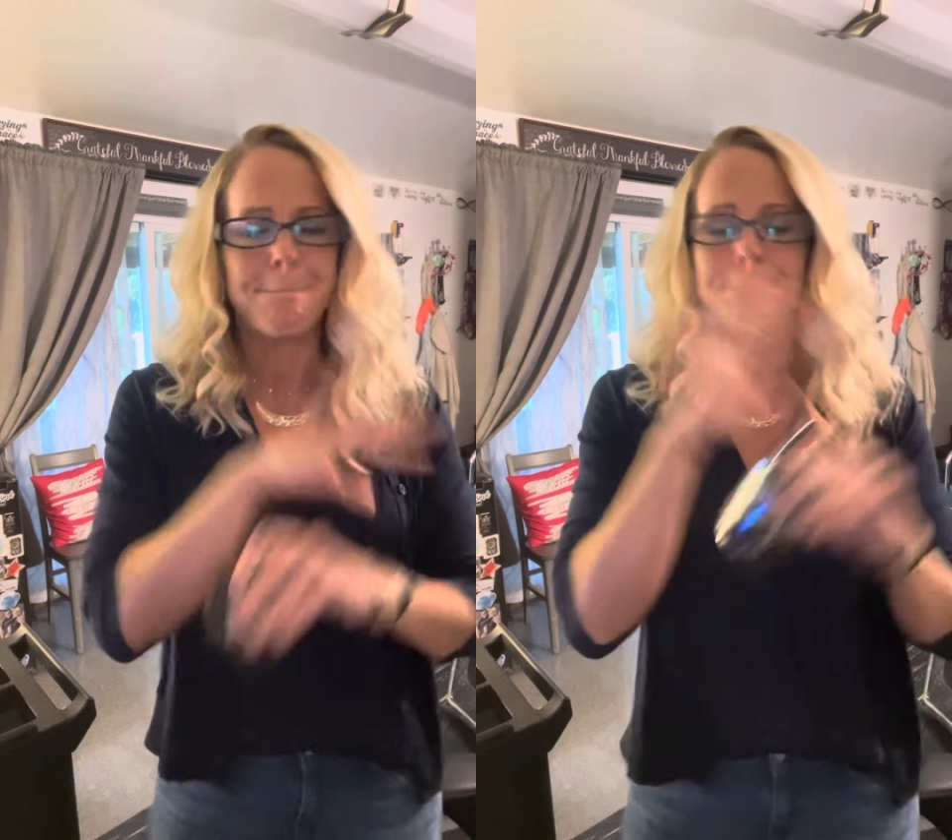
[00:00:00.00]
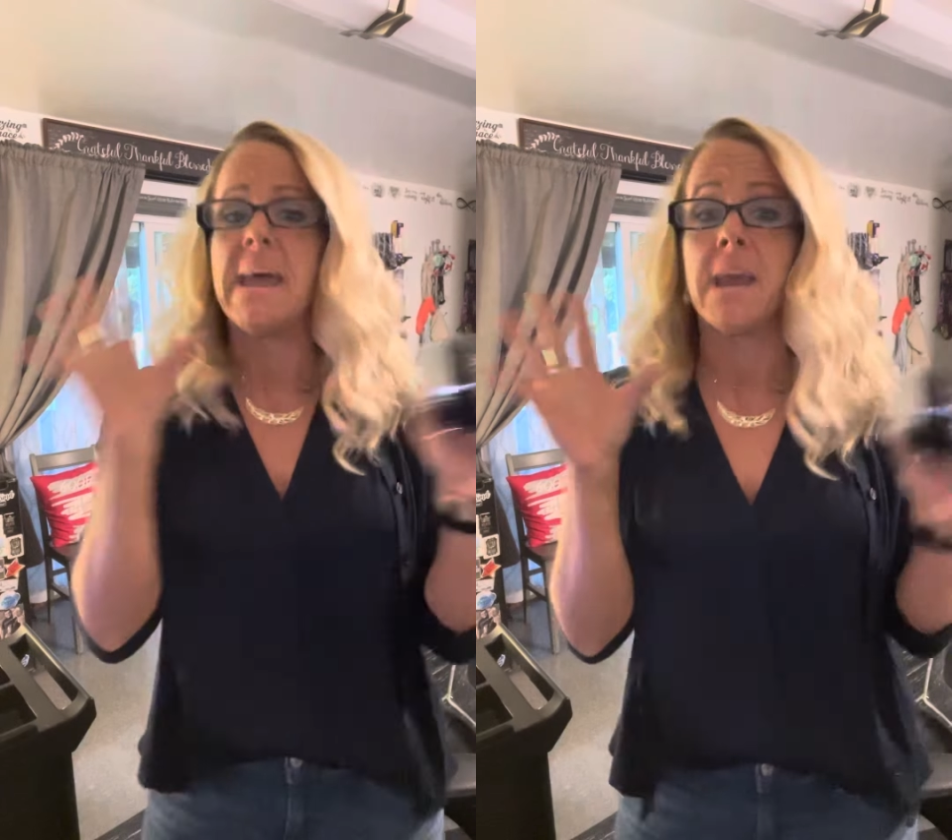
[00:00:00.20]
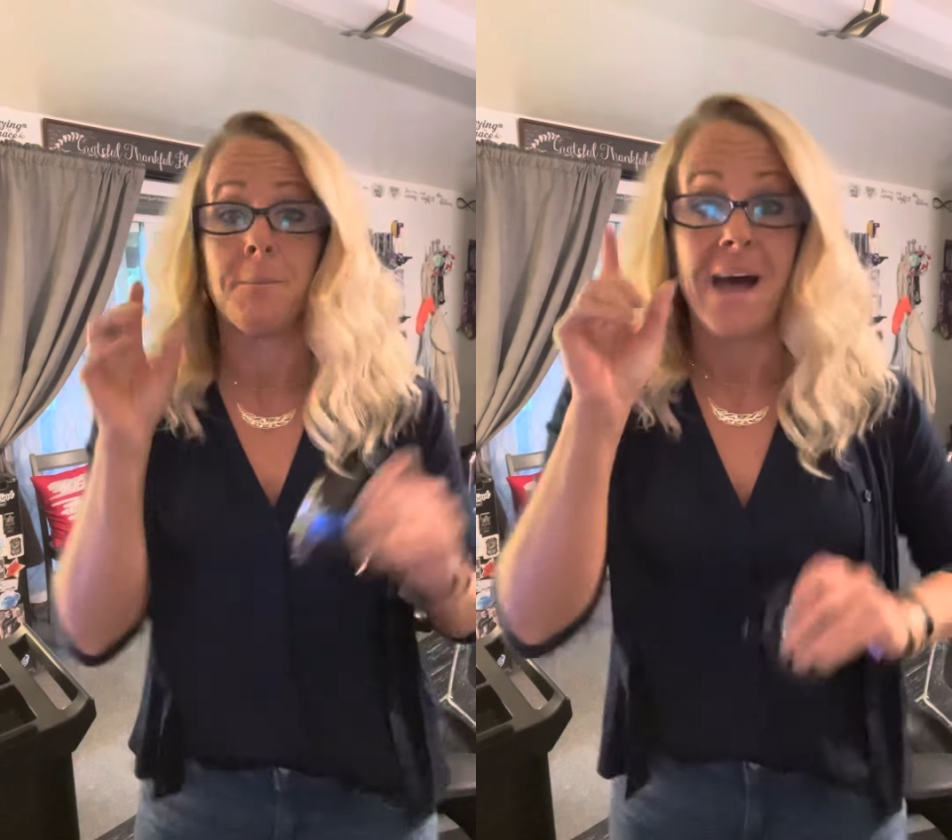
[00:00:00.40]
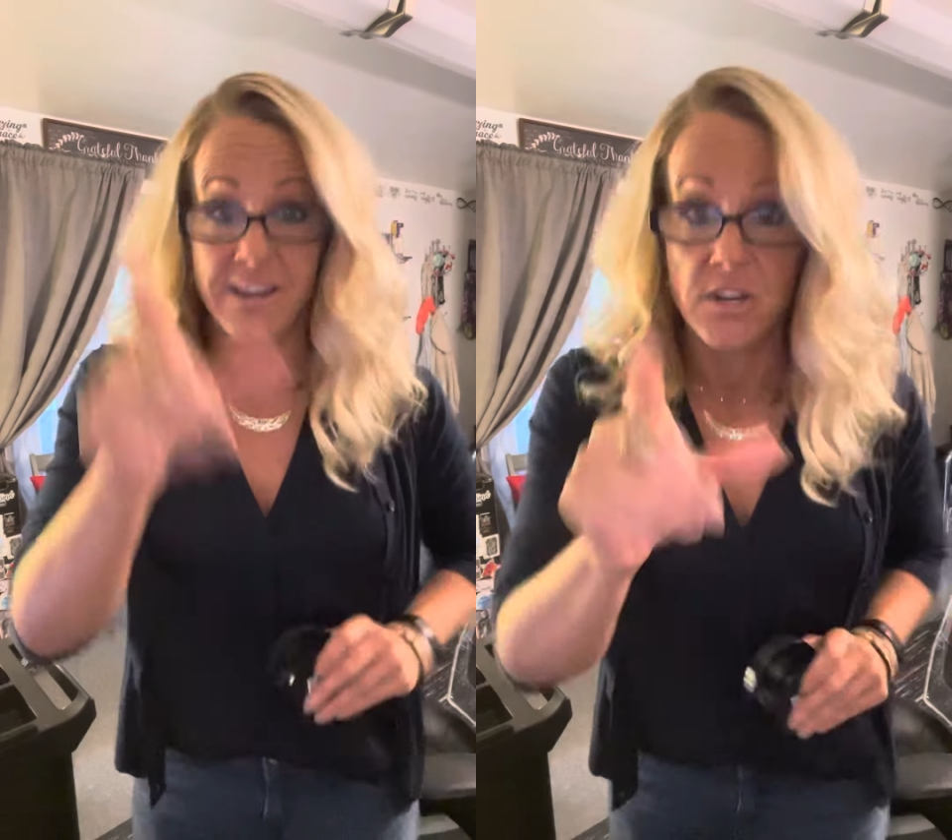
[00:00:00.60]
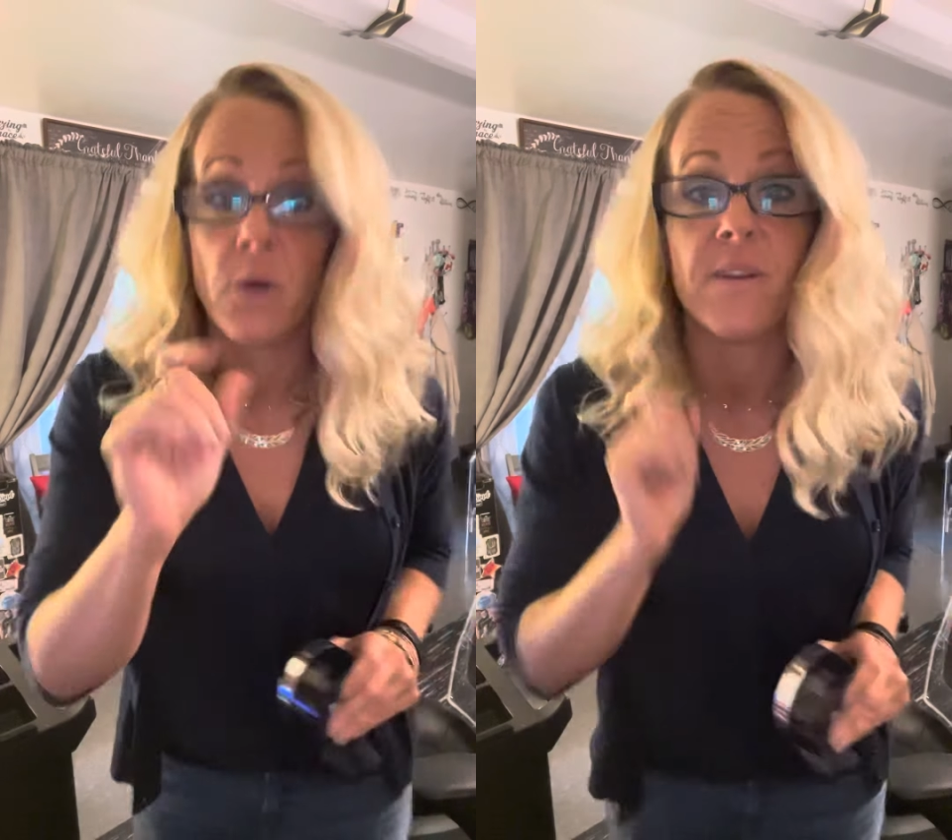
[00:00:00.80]
and bam,
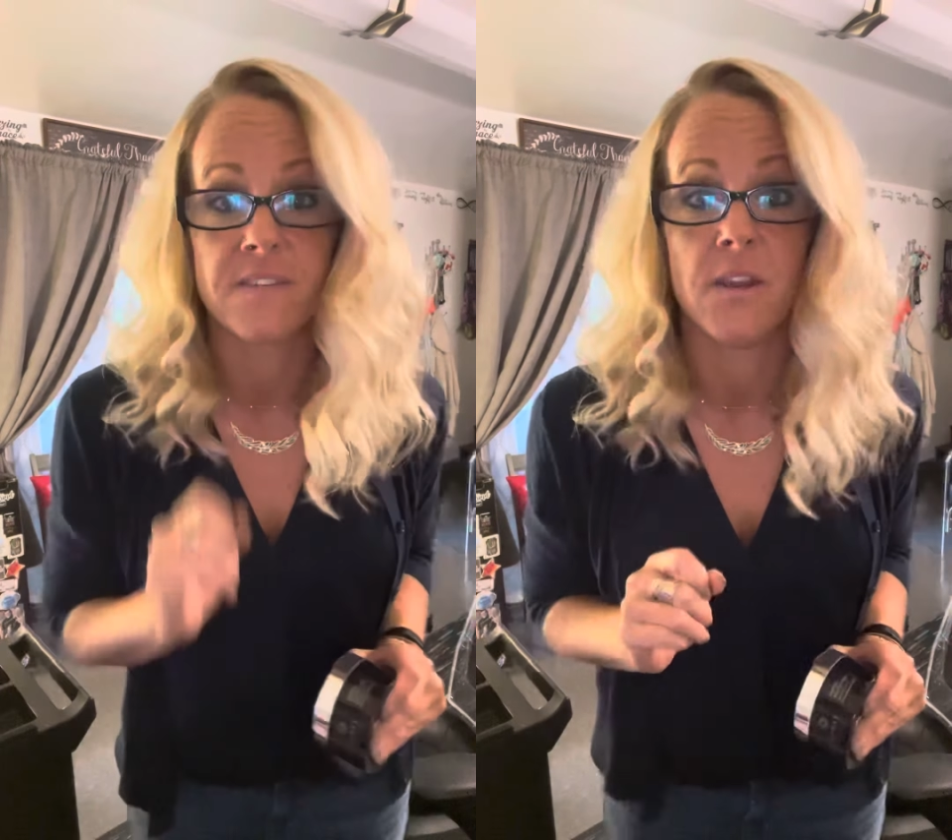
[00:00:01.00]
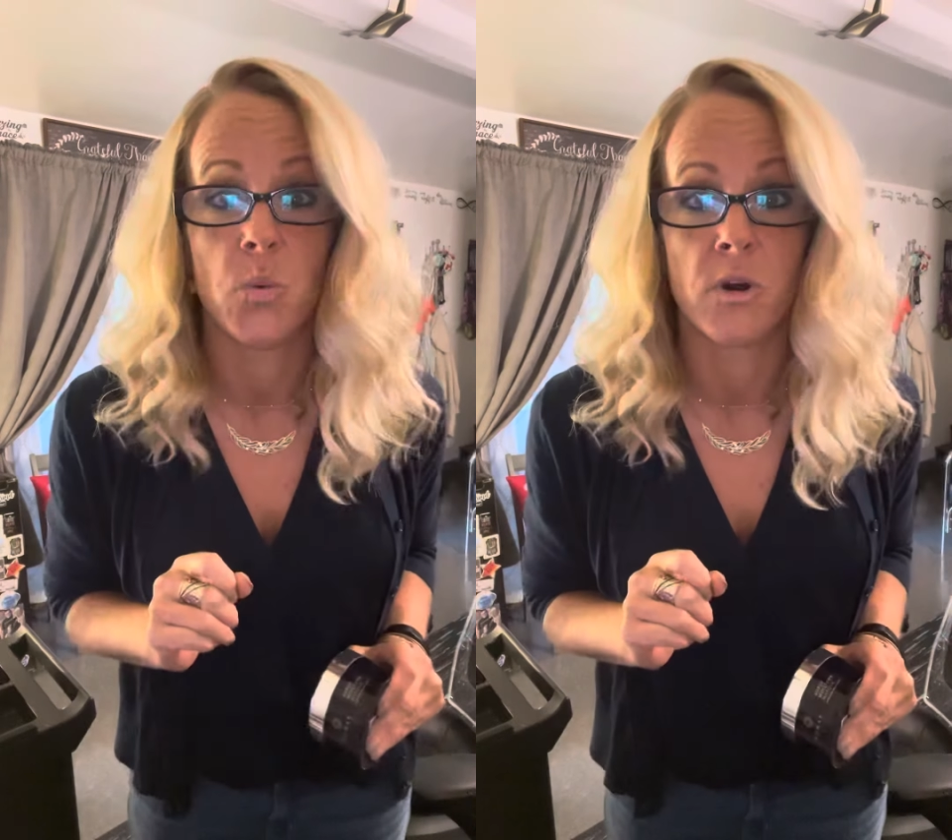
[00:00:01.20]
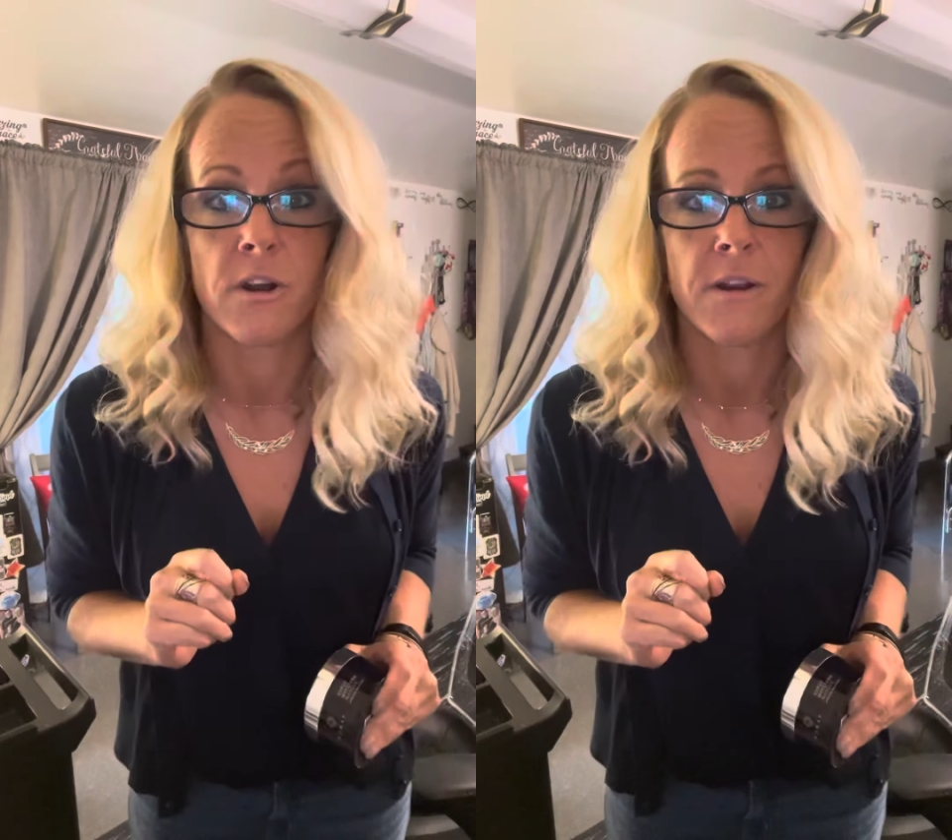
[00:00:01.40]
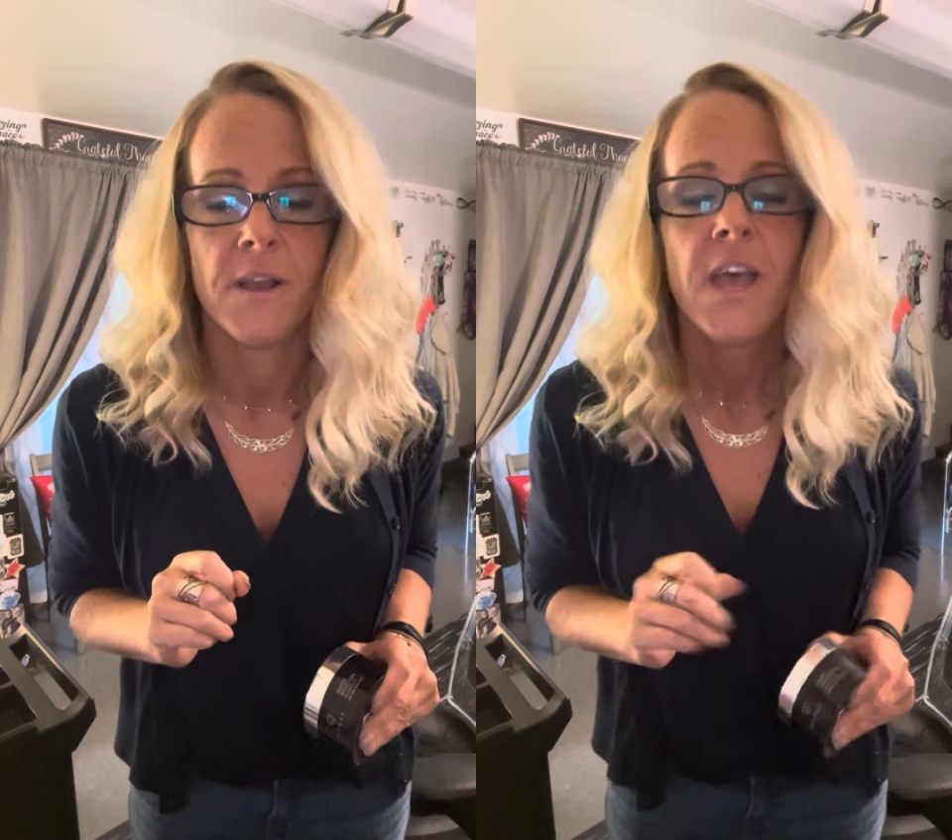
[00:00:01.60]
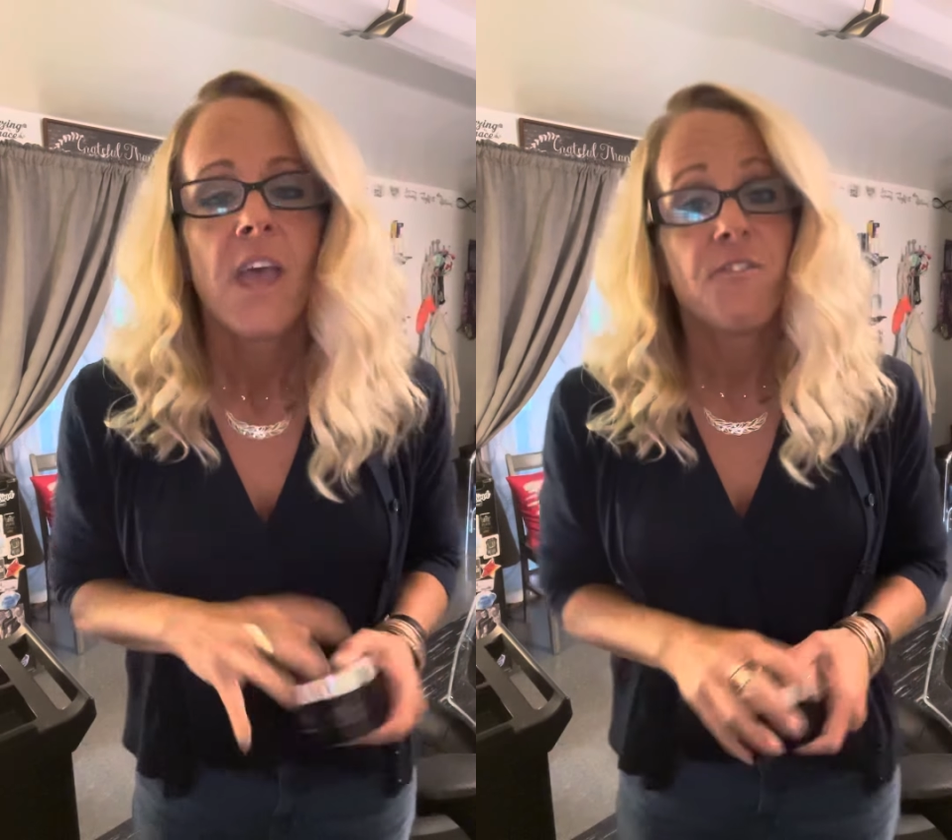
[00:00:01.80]
I know it's gonna work.
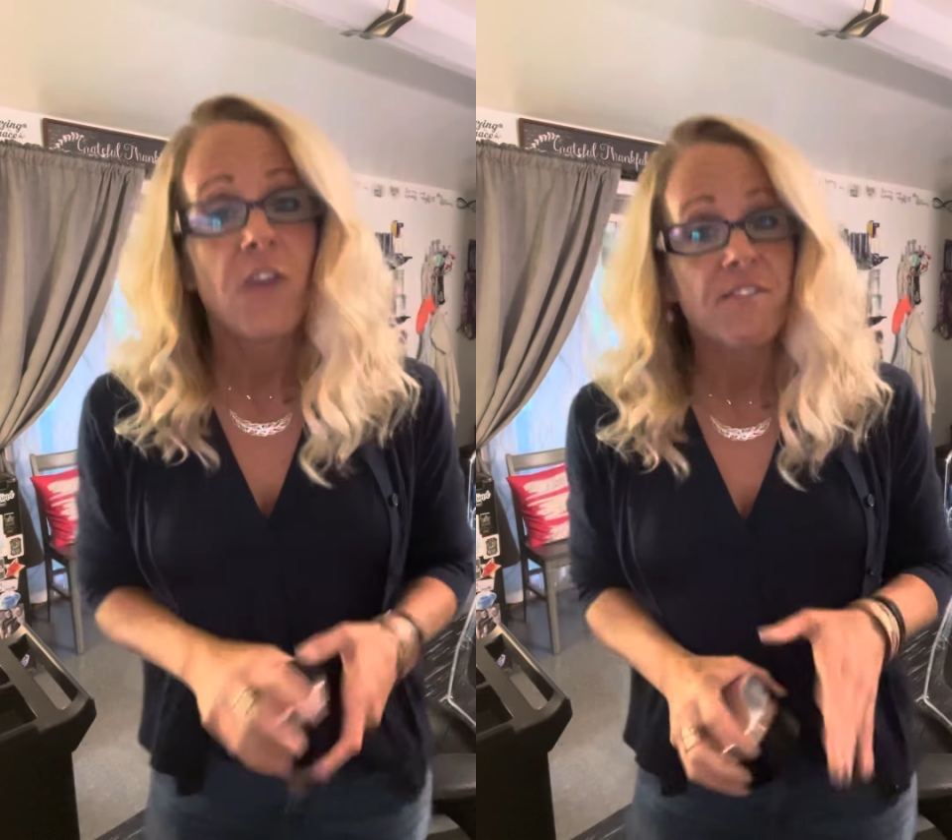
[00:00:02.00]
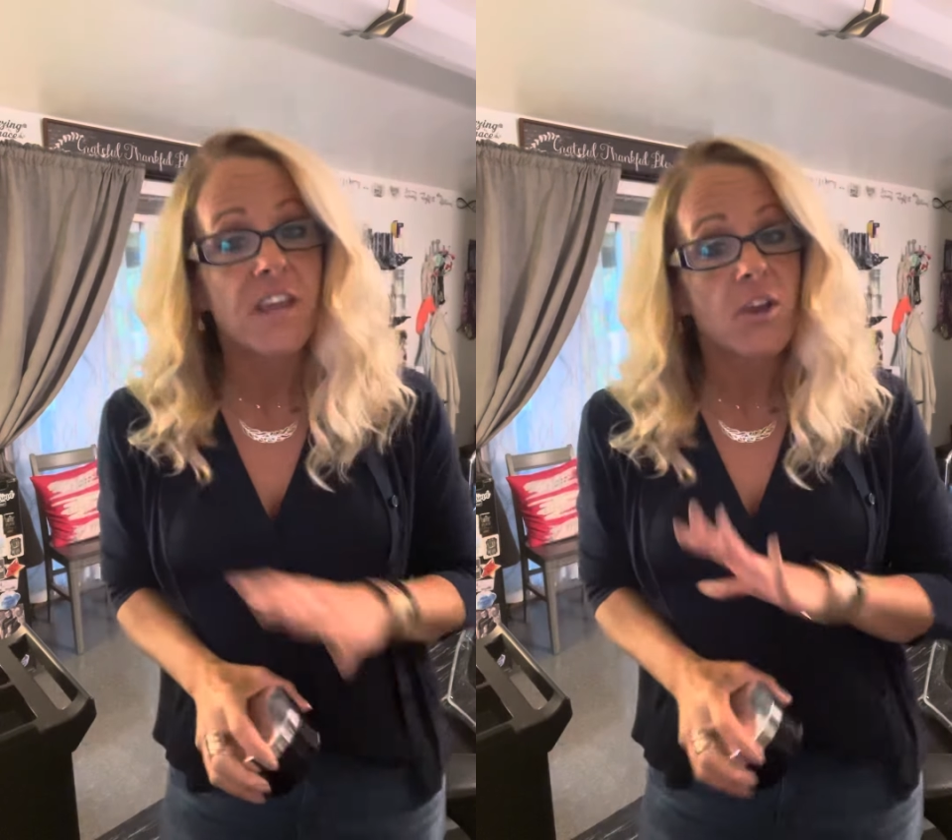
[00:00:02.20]
If you have any